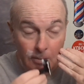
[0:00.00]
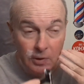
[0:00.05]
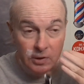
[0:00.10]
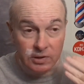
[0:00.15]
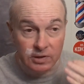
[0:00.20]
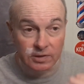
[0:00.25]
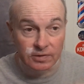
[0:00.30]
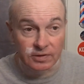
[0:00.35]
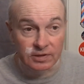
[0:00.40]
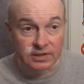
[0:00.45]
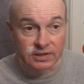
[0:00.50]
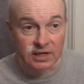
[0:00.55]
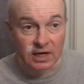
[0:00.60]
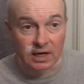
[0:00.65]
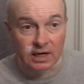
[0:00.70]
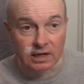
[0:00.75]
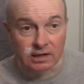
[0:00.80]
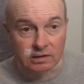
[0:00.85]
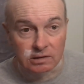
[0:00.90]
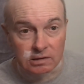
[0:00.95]
But in the
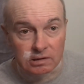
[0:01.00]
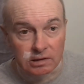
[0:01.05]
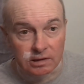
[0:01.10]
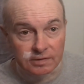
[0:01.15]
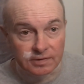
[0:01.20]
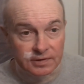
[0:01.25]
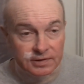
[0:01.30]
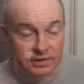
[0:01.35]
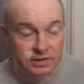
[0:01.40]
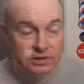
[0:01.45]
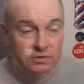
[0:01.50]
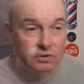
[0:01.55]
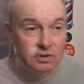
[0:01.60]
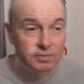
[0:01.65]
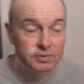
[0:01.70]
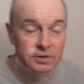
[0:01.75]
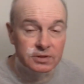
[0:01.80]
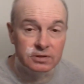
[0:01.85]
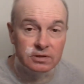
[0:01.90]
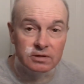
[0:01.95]
title and the
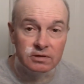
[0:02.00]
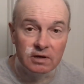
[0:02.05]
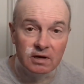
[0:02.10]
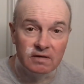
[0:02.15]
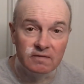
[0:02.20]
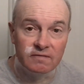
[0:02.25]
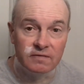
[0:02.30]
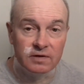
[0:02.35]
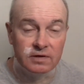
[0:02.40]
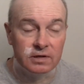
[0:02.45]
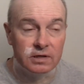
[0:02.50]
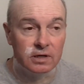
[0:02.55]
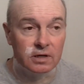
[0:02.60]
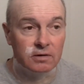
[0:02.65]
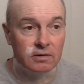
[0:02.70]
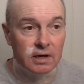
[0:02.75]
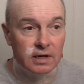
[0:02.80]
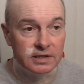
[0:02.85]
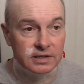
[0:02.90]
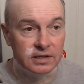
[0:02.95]
description to that
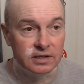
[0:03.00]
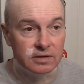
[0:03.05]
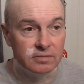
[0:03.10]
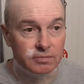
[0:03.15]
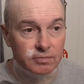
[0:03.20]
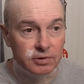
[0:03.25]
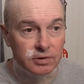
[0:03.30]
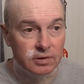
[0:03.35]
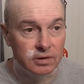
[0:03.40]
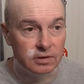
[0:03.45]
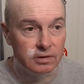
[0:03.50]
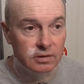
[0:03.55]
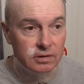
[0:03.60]
video, I did